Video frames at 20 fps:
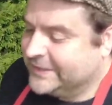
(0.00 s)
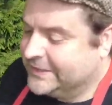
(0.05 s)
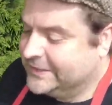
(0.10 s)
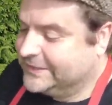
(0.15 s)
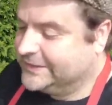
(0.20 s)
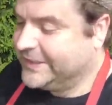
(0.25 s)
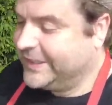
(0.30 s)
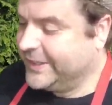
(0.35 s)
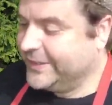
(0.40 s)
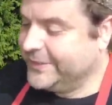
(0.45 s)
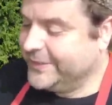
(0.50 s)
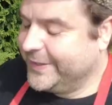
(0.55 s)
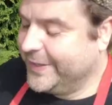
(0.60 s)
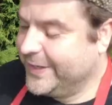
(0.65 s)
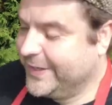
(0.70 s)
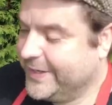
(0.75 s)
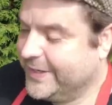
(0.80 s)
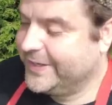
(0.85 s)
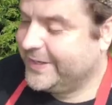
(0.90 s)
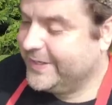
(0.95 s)
So,
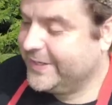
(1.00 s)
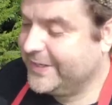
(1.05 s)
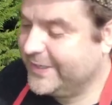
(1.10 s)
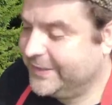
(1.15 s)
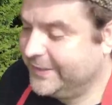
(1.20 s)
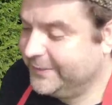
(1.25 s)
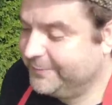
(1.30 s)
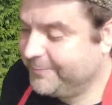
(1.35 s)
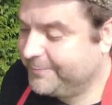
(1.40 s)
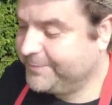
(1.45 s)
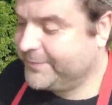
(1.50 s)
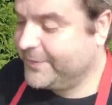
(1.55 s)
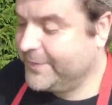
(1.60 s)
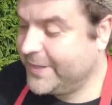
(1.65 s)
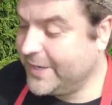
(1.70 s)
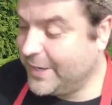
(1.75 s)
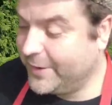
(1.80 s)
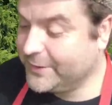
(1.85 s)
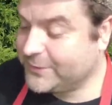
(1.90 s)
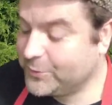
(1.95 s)

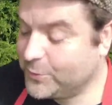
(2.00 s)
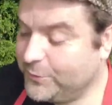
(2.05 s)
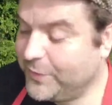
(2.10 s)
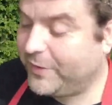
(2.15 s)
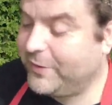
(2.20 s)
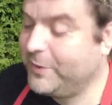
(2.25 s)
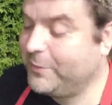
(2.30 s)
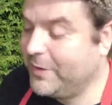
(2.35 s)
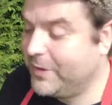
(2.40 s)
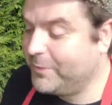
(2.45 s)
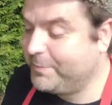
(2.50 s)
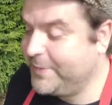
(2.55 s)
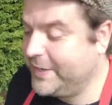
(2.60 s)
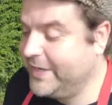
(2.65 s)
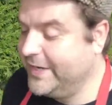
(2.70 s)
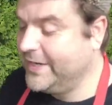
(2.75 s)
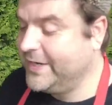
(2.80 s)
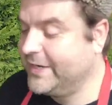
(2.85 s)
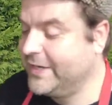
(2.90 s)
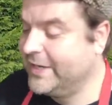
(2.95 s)
you know, it's all very well
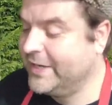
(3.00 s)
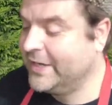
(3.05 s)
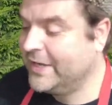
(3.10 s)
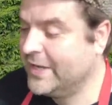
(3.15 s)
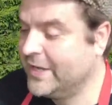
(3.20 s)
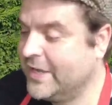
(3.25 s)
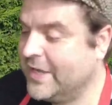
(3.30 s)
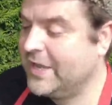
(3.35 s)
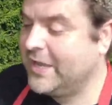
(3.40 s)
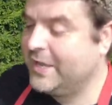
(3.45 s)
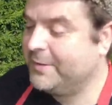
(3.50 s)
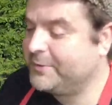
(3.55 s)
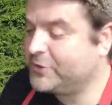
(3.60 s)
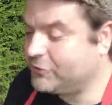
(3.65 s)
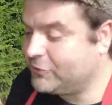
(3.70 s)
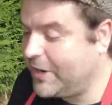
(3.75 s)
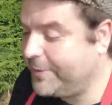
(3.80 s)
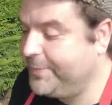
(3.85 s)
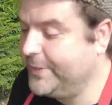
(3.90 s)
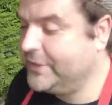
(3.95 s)
being a
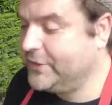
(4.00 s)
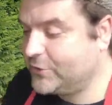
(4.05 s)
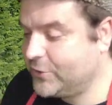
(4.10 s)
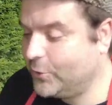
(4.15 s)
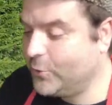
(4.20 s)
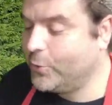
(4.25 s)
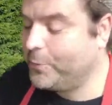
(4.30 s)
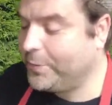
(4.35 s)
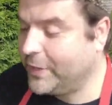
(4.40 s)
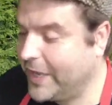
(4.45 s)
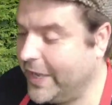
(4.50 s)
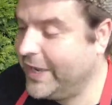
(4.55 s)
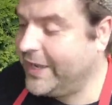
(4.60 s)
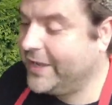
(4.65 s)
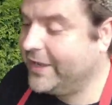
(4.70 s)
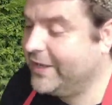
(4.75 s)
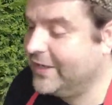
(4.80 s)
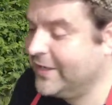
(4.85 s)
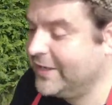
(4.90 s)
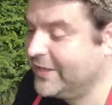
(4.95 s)
strapping tall
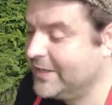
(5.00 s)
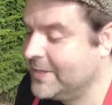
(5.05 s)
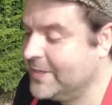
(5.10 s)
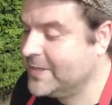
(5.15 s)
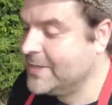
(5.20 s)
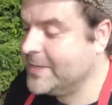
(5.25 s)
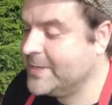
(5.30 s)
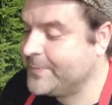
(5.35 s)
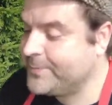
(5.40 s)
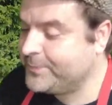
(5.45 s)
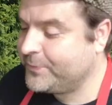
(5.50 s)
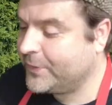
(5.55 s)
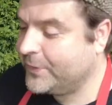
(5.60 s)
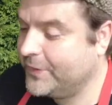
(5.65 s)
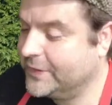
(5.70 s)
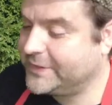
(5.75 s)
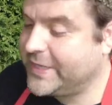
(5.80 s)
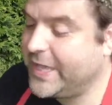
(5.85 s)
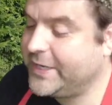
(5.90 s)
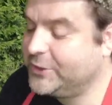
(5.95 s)
player
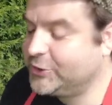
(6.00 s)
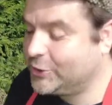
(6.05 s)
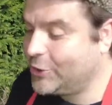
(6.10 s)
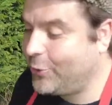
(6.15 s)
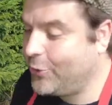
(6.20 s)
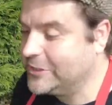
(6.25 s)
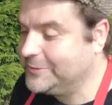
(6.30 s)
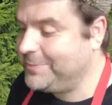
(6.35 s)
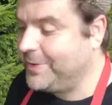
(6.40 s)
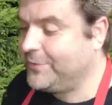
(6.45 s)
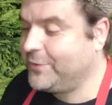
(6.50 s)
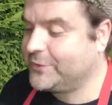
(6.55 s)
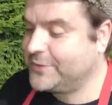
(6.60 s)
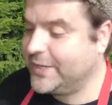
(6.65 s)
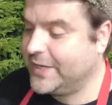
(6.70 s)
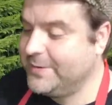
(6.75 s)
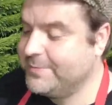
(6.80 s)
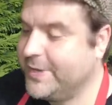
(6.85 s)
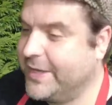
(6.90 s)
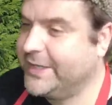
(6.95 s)
that's head and shoulders above your
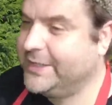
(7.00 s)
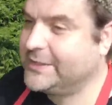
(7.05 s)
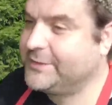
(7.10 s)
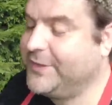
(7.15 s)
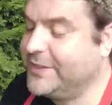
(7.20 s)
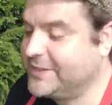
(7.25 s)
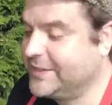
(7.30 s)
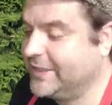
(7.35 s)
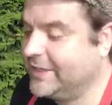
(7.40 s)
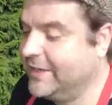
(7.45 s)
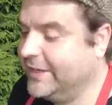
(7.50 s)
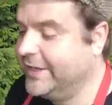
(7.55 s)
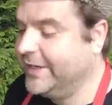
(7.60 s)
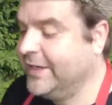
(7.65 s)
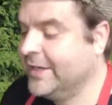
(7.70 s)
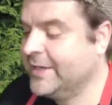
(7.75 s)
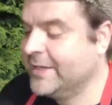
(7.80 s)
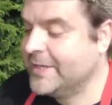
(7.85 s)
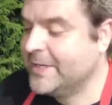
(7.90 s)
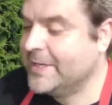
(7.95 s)
teammates physically
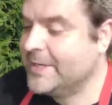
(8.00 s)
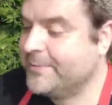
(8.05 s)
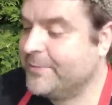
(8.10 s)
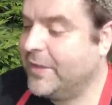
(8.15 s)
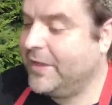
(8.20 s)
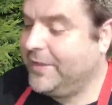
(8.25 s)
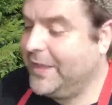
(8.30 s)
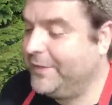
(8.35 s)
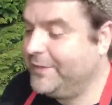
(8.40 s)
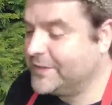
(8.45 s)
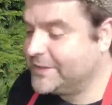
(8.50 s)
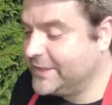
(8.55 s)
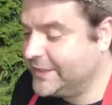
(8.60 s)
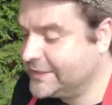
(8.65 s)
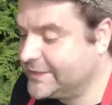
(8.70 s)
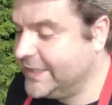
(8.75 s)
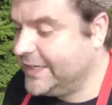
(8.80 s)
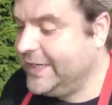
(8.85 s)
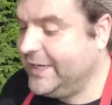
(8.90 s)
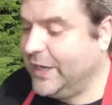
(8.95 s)
at the under
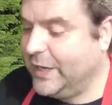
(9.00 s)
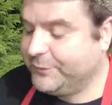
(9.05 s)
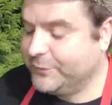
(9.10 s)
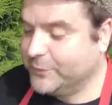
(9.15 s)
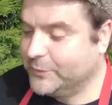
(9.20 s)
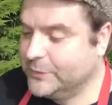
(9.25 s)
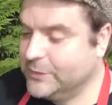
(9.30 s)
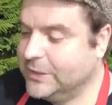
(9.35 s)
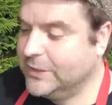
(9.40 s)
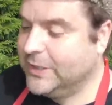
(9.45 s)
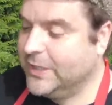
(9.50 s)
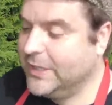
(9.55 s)
16 level.